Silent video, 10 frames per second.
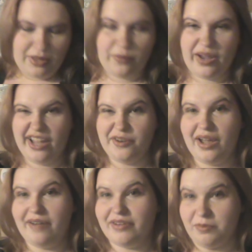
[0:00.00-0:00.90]
By the way, I know
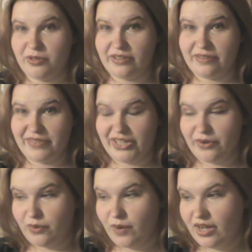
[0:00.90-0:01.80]
I haven't uploaded a
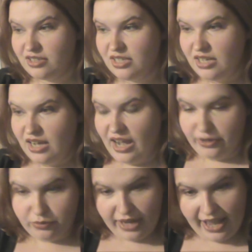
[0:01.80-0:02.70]
video in a while. I
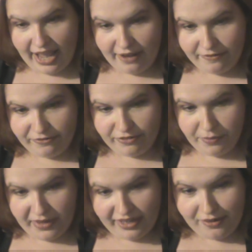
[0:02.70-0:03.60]
don't have
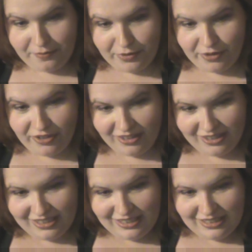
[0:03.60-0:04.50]
the mega computer
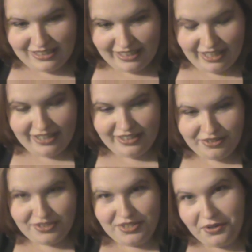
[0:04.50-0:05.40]
like I
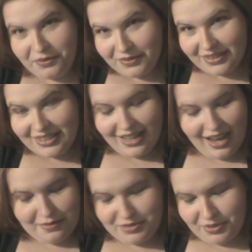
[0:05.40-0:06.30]
used to.
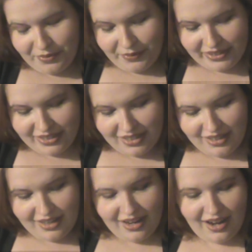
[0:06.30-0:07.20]
I'm so annoyed.
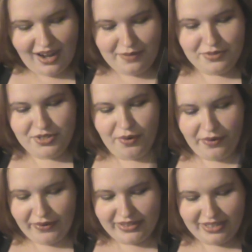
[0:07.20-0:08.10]
I'm so
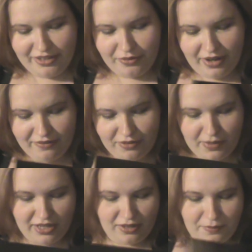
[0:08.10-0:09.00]
annoyed that I don't have the
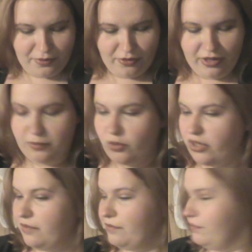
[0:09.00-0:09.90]
mega computer anymore.